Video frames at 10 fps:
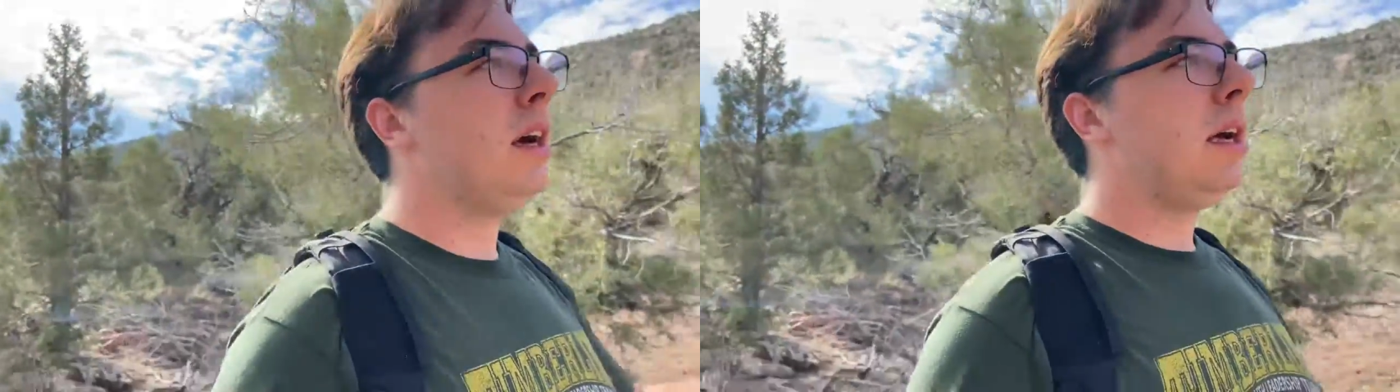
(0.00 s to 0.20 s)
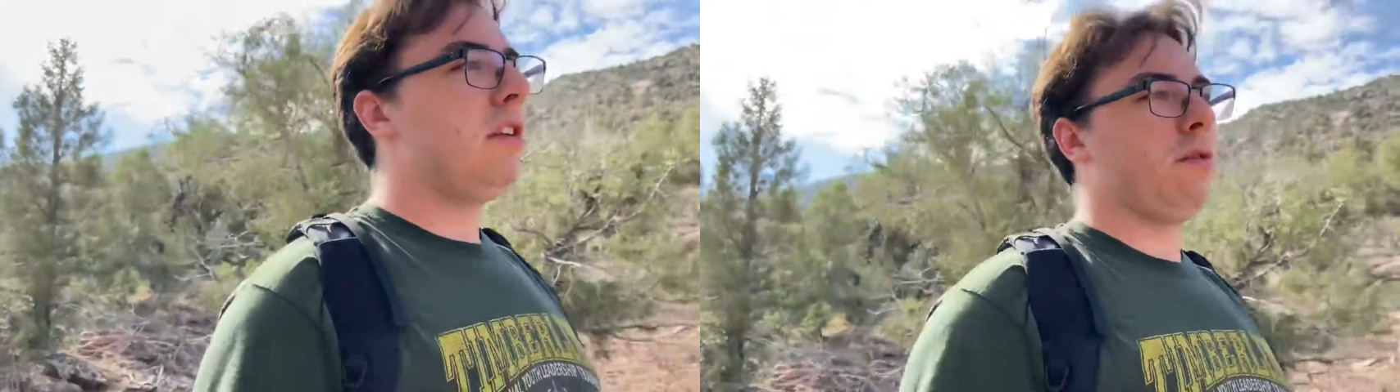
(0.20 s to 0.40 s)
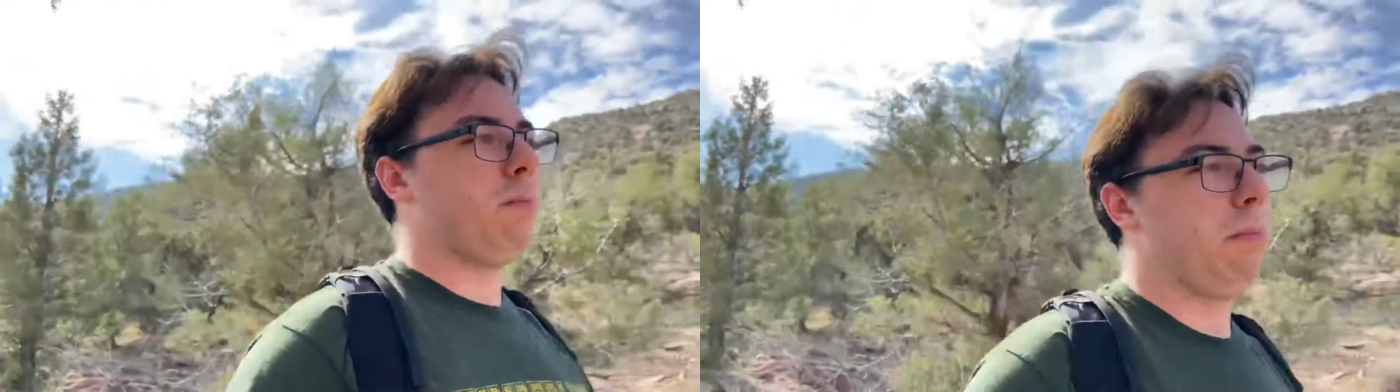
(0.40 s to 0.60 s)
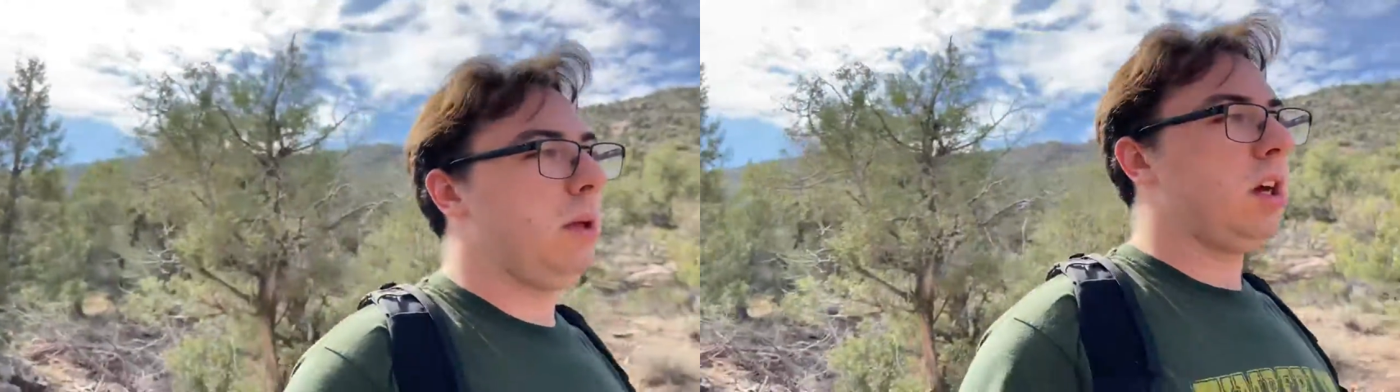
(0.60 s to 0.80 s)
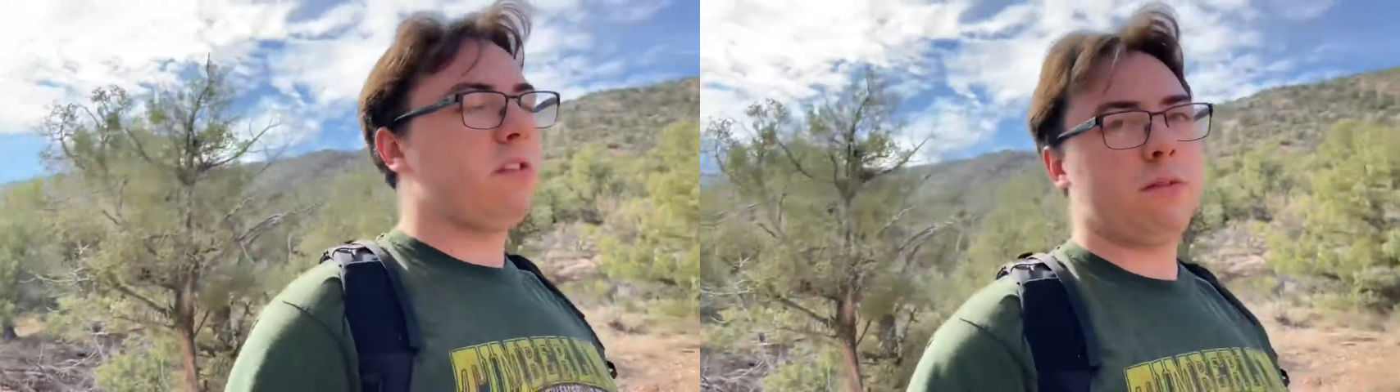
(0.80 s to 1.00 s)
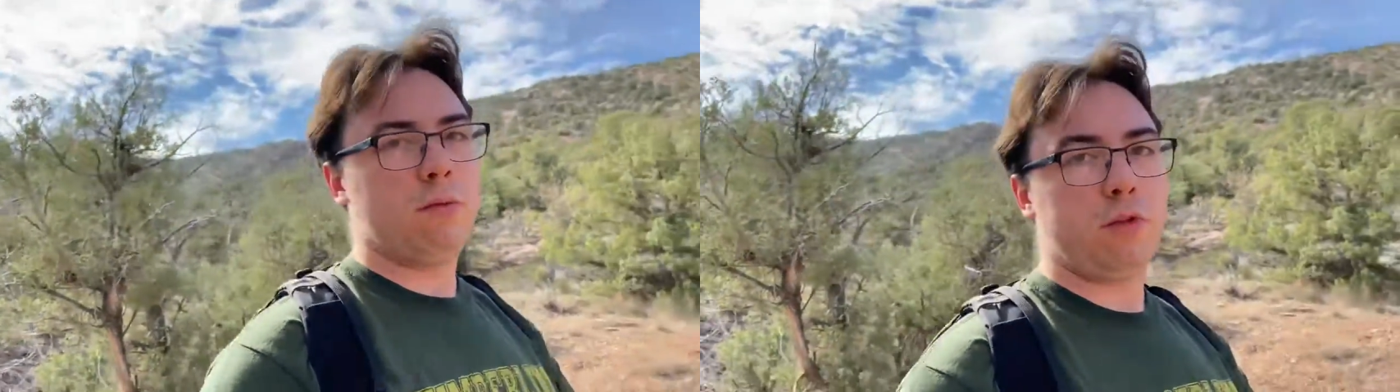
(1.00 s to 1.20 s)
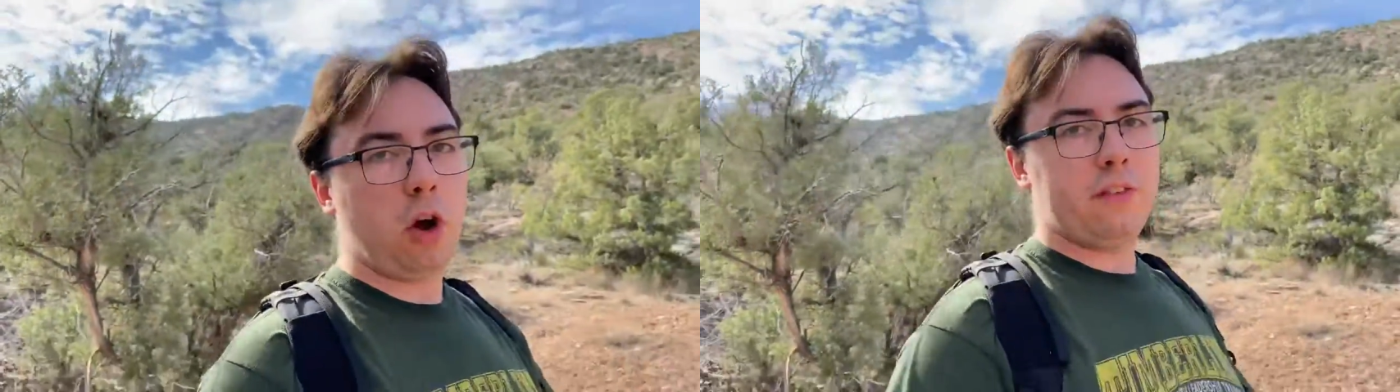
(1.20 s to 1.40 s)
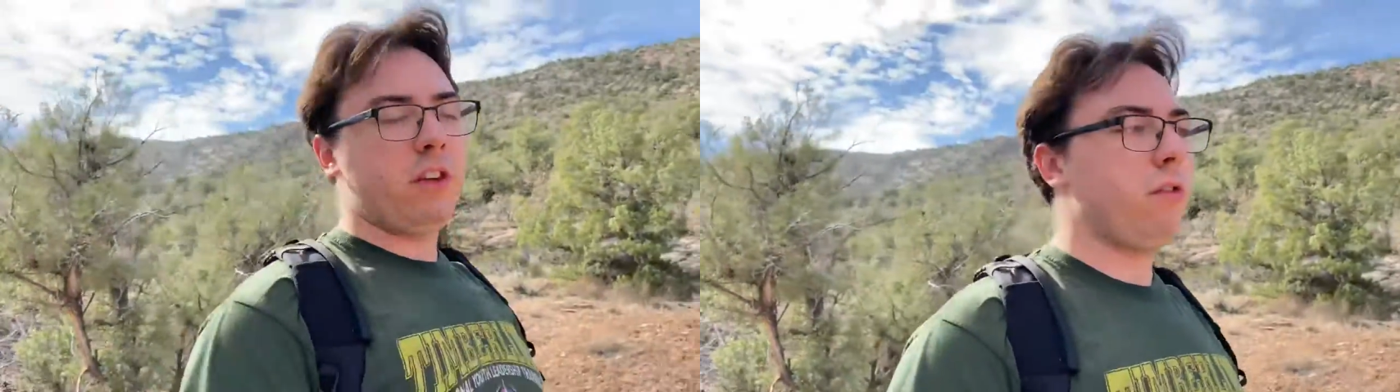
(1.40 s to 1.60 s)
just because, for
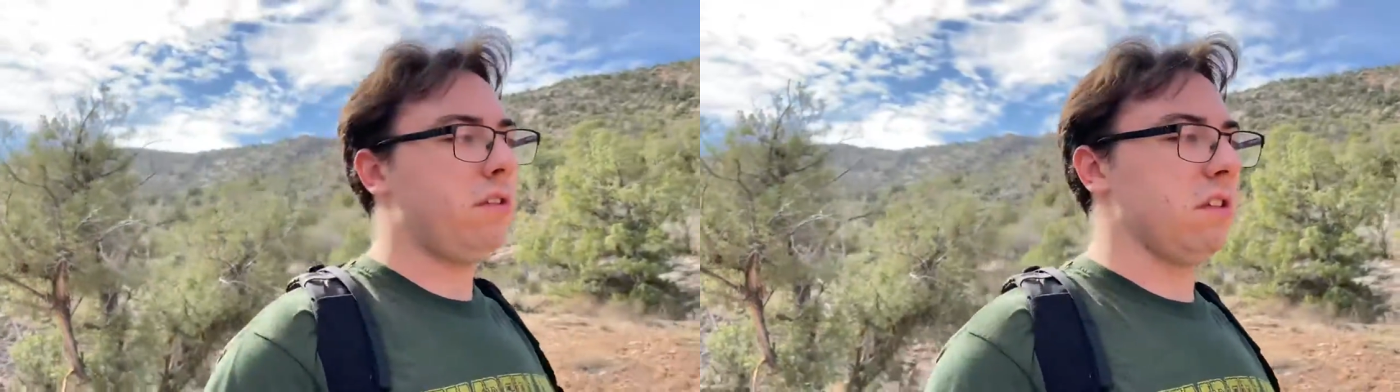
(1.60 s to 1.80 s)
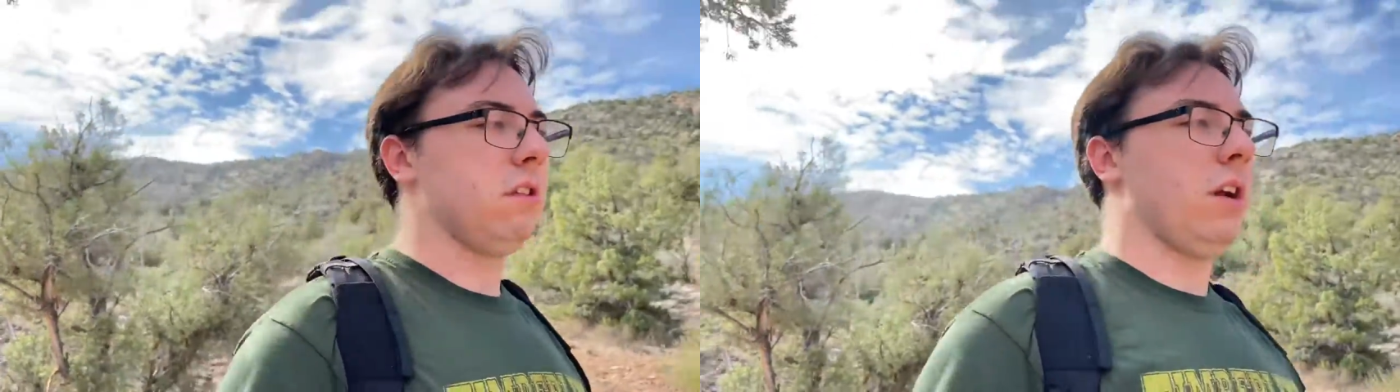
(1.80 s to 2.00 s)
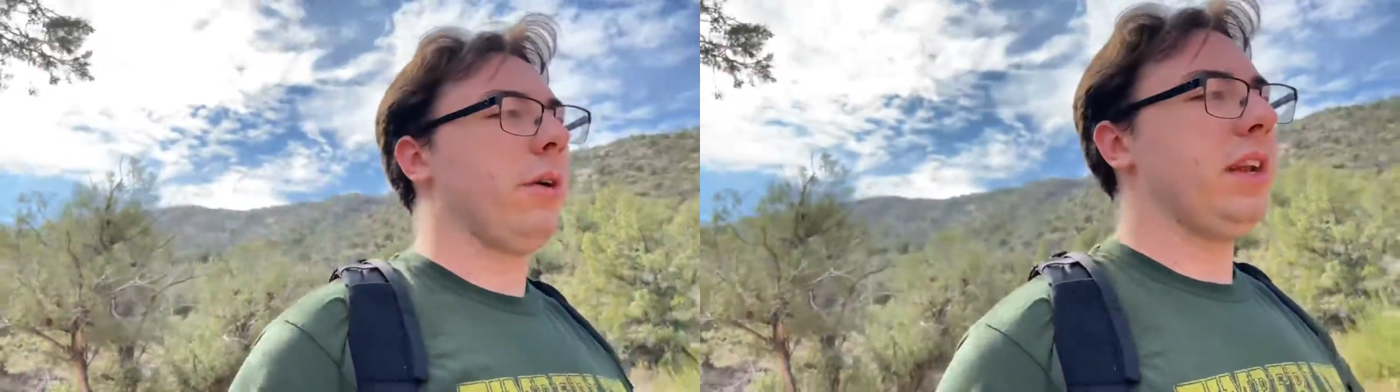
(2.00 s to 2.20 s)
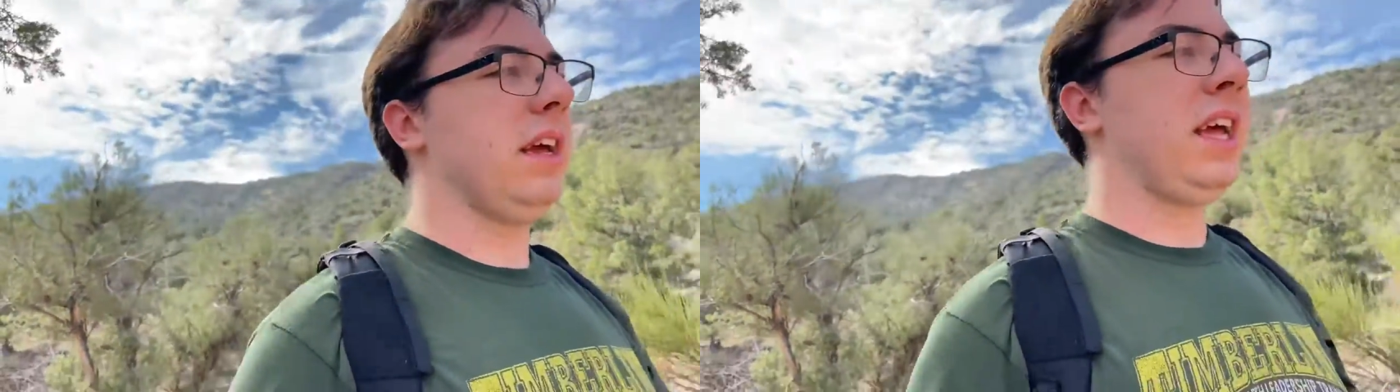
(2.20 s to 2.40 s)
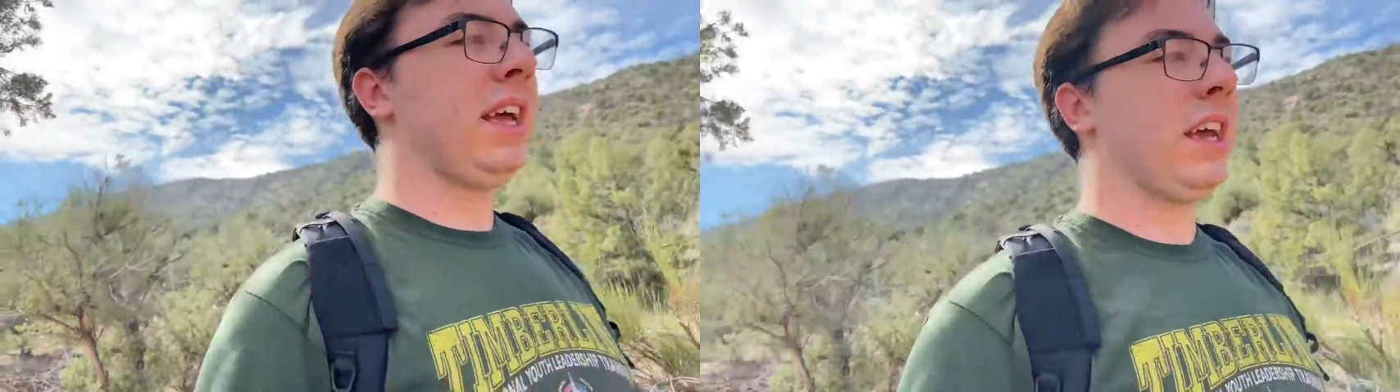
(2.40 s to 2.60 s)
obvious reasons, you know, it